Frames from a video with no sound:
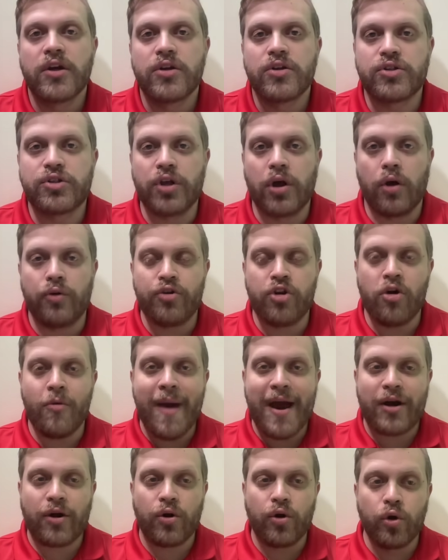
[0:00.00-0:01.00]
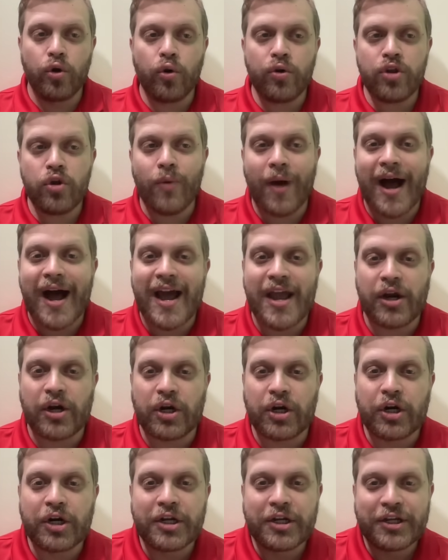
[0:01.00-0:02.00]
So no matter who you
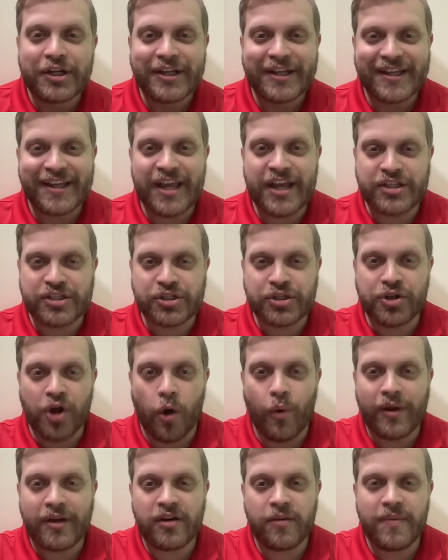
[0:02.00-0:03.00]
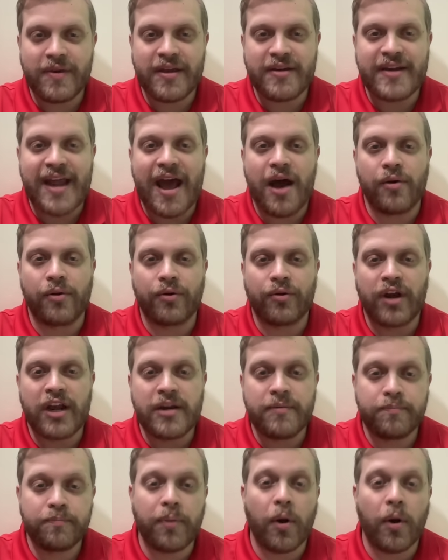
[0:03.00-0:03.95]
hire, it's going to be a downgrade.